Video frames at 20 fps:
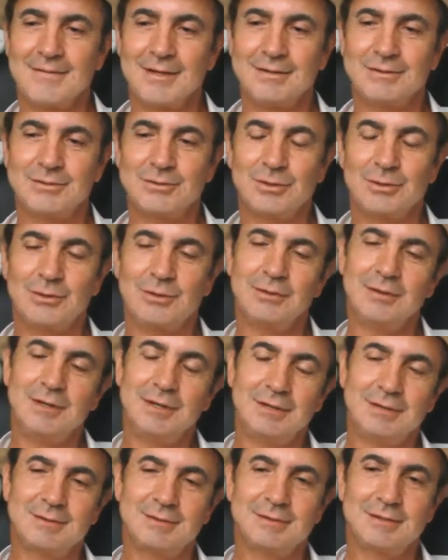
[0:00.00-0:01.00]
so
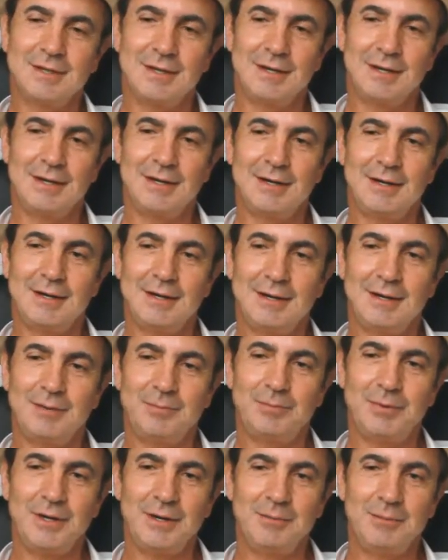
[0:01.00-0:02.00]
it's
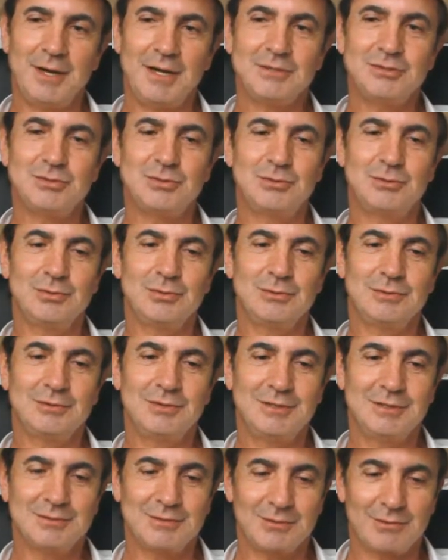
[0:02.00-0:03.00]
pretty much to
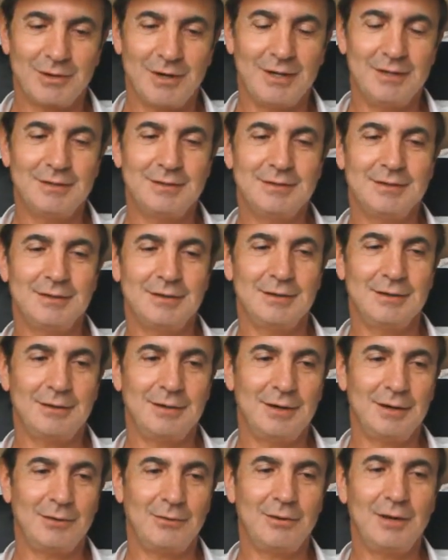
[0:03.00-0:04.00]
his credit.
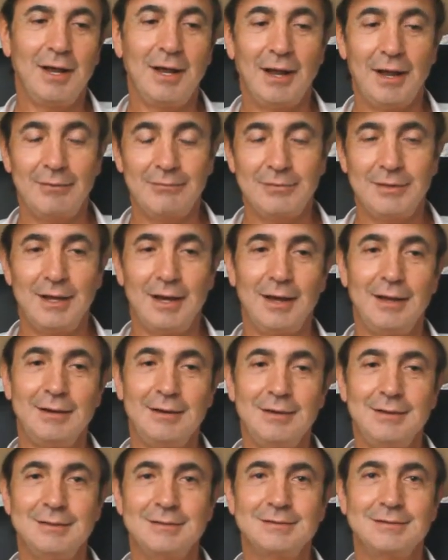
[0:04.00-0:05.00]
All I have
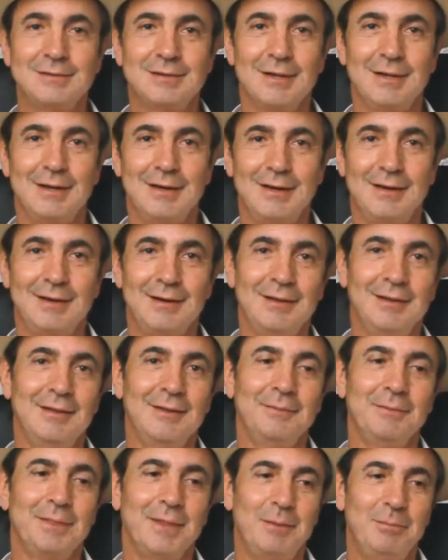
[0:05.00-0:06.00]
done is
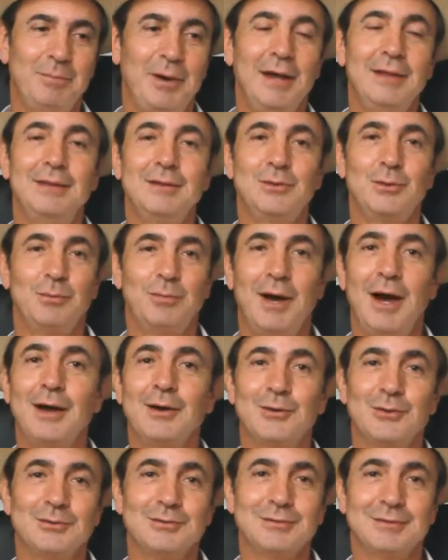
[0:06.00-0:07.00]
buy the
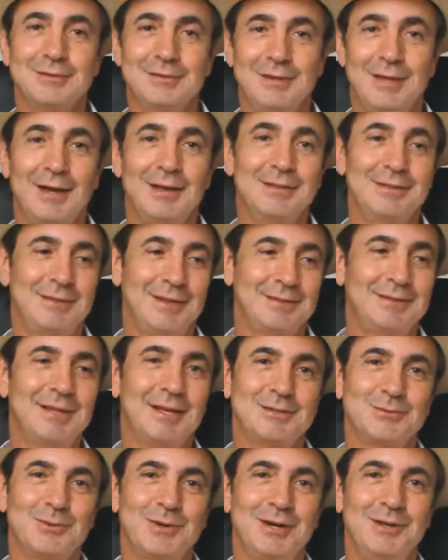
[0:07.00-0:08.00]
tobaccos.
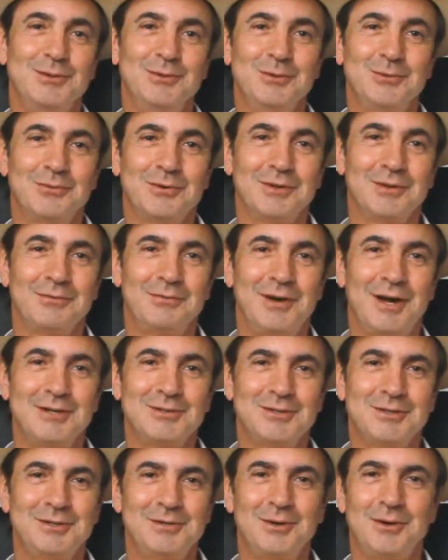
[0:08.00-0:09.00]
That's what I do for the
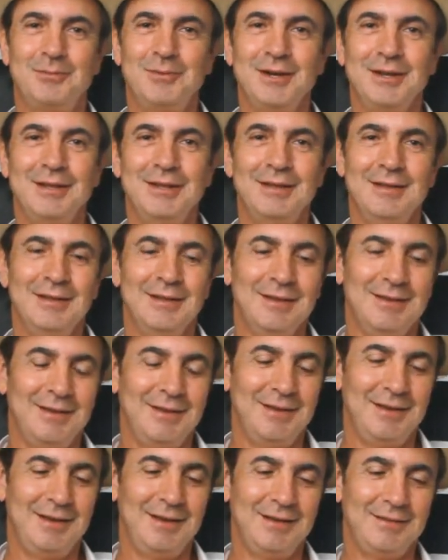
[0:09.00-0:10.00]
factory normally.
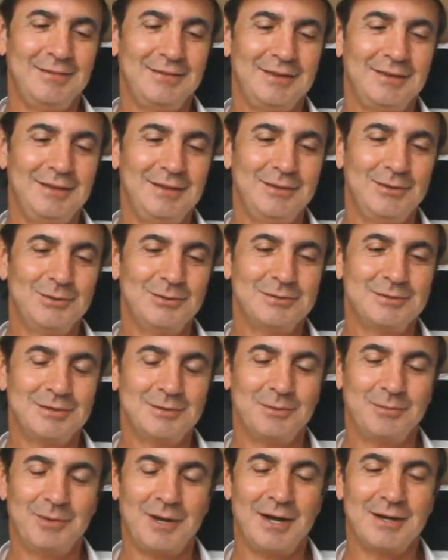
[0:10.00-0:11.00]
And he used the
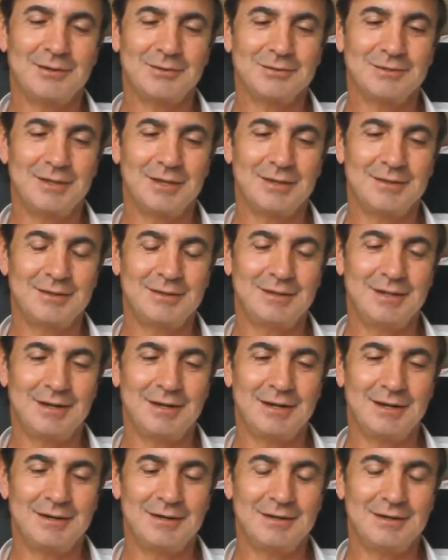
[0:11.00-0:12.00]
tobaccos that
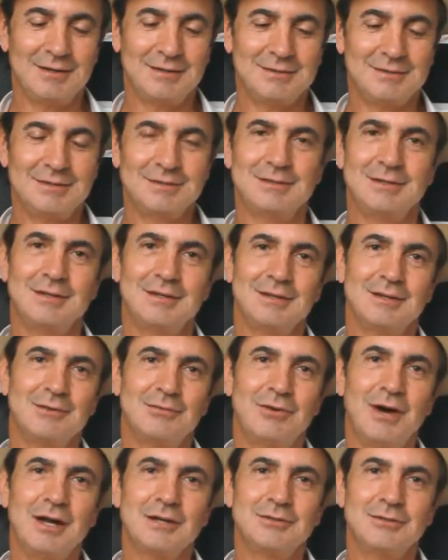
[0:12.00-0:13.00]
are existing at the
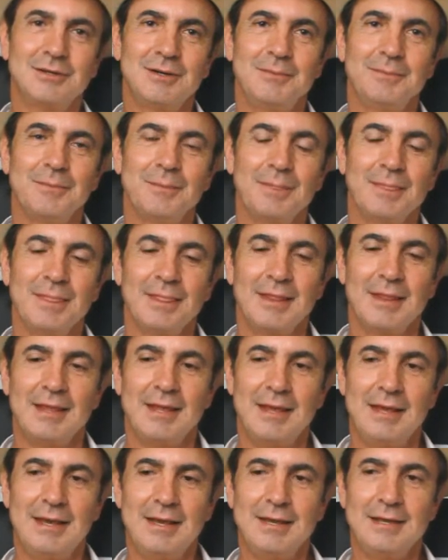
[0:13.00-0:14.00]
factory.
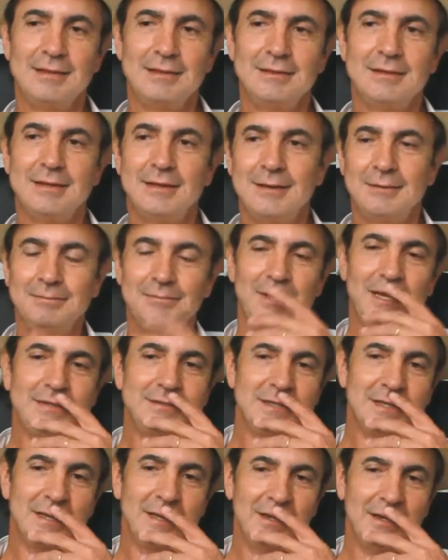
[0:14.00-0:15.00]
And
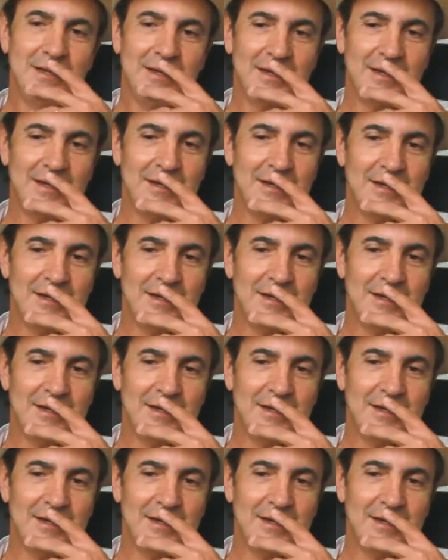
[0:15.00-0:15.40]
basically,